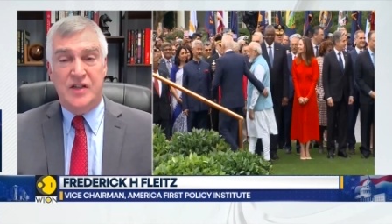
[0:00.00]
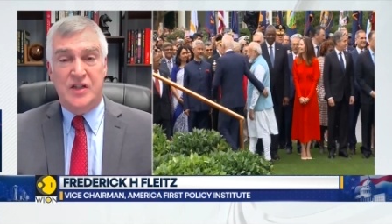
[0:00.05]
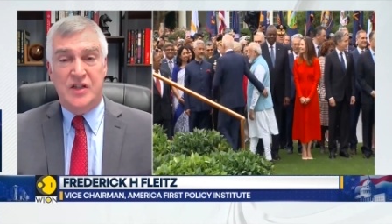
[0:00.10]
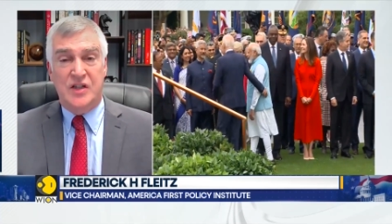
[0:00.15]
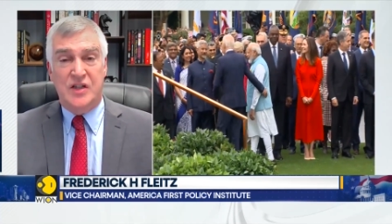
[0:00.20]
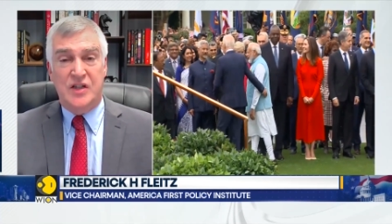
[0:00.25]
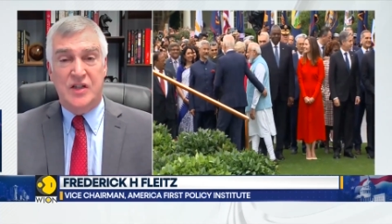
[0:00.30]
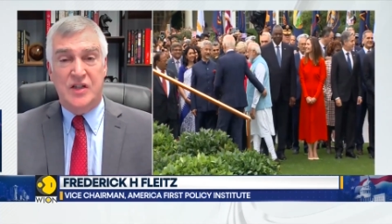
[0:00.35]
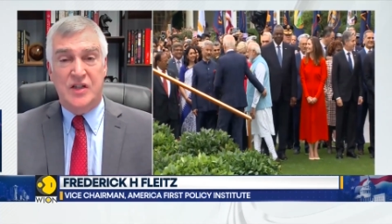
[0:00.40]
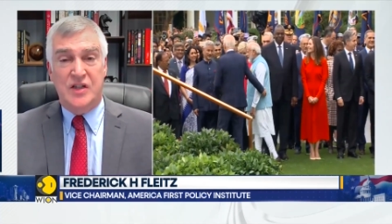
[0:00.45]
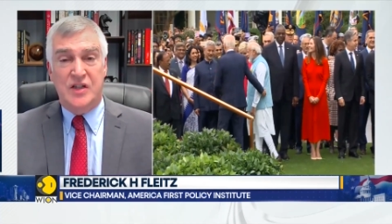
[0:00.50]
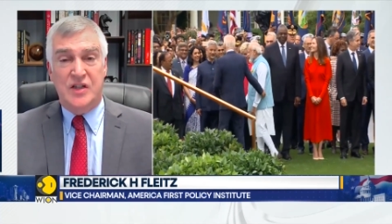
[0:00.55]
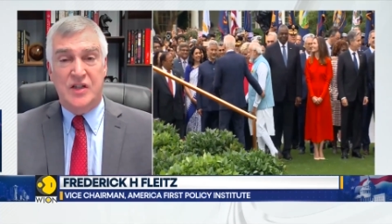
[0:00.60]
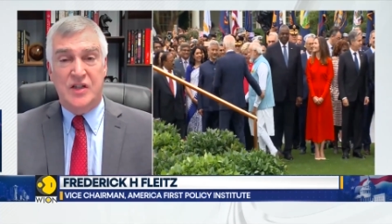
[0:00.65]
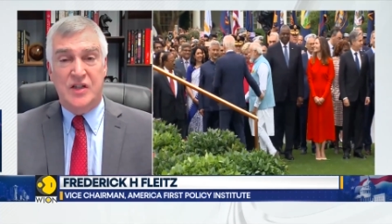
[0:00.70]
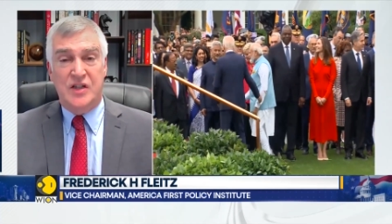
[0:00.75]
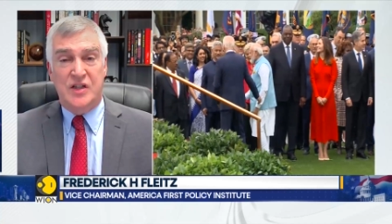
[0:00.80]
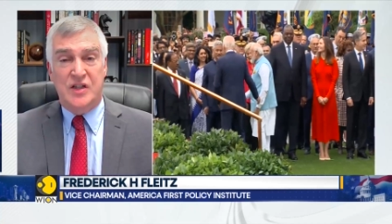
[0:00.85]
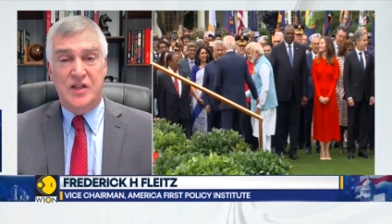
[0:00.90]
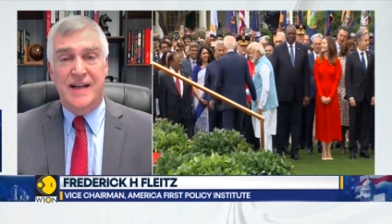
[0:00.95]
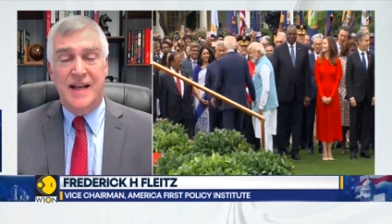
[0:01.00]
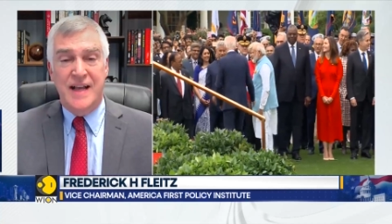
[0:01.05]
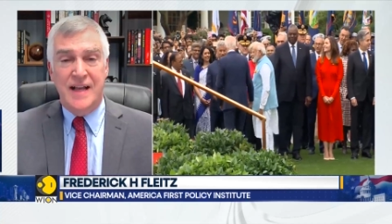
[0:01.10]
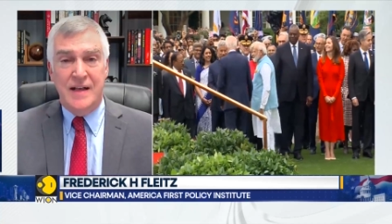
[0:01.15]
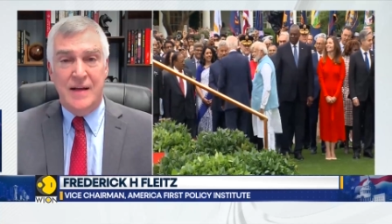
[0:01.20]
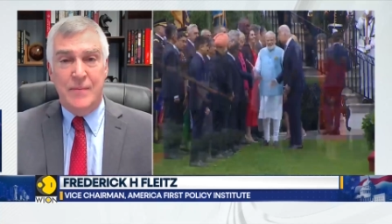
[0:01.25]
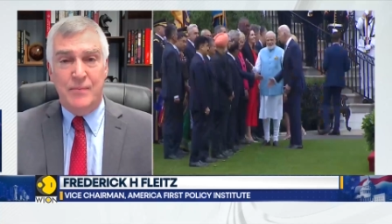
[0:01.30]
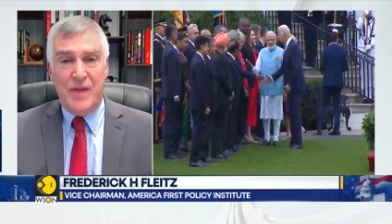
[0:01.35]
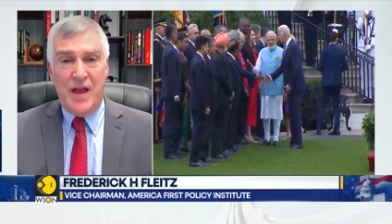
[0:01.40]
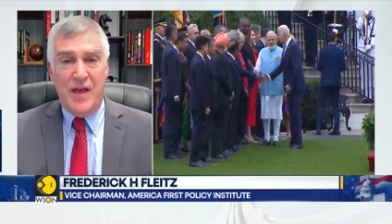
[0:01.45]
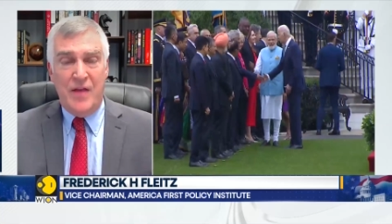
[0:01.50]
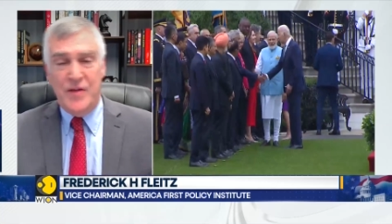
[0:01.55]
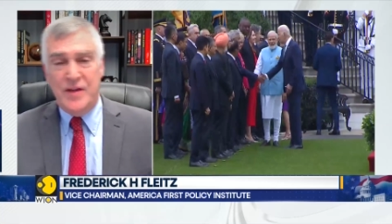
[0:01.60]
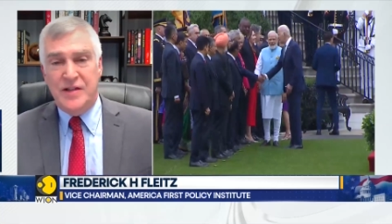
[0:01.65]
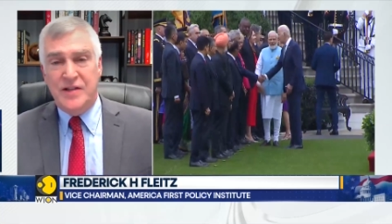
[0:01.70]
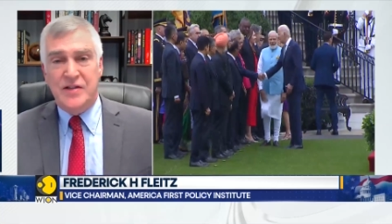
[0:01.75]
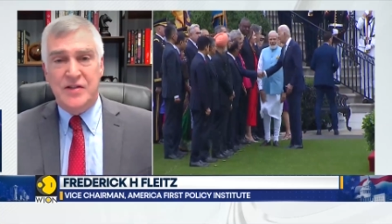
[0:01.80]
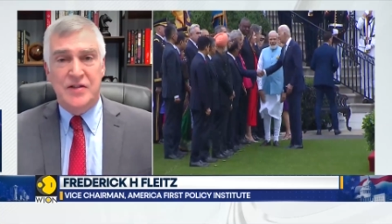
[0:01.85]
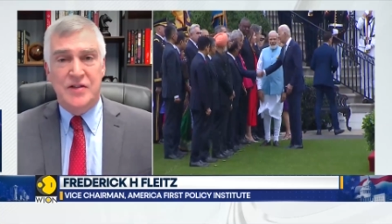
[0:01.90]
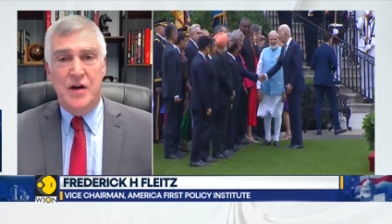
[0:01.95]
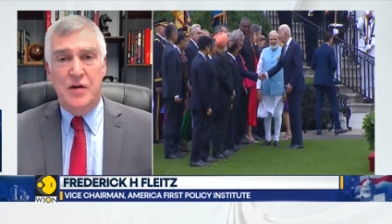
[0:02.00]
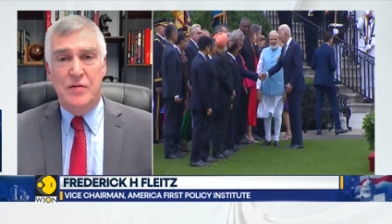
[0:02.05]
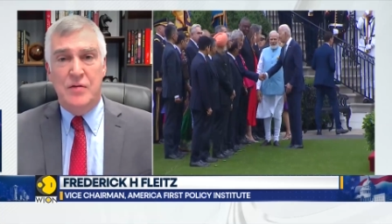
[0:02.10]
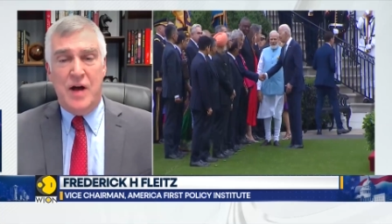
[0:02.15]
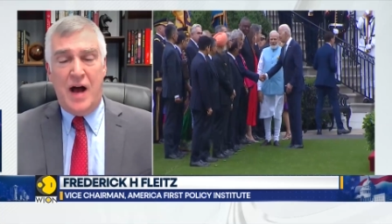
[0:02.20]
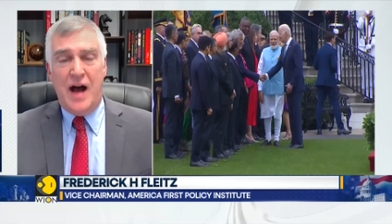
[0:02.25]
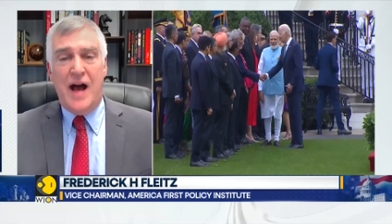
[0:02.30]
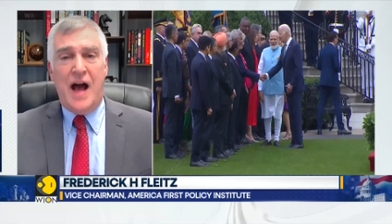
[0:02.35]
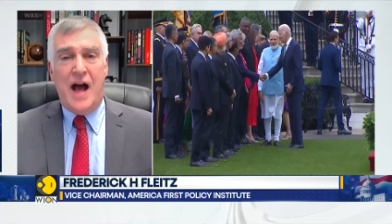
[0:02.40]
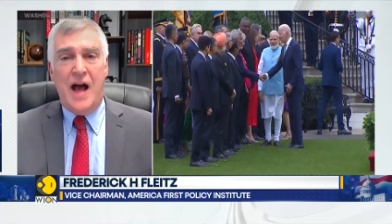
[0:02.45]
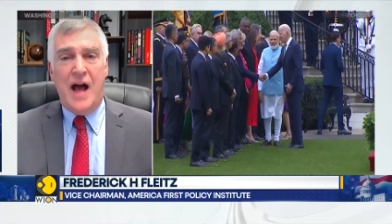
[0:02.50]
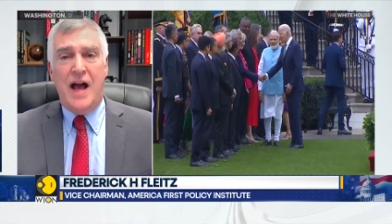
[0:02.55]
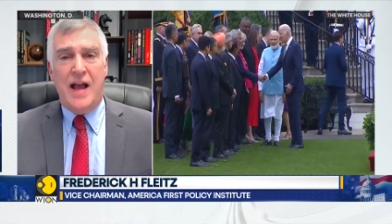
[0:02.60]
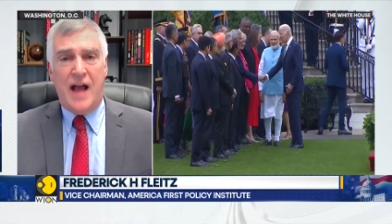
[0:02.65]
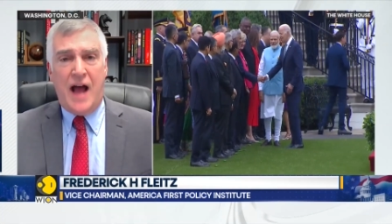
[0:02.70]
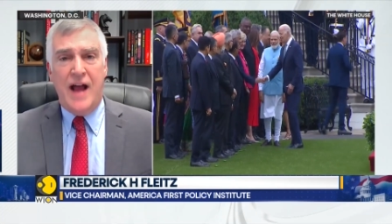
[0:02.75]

against it, and this is no I,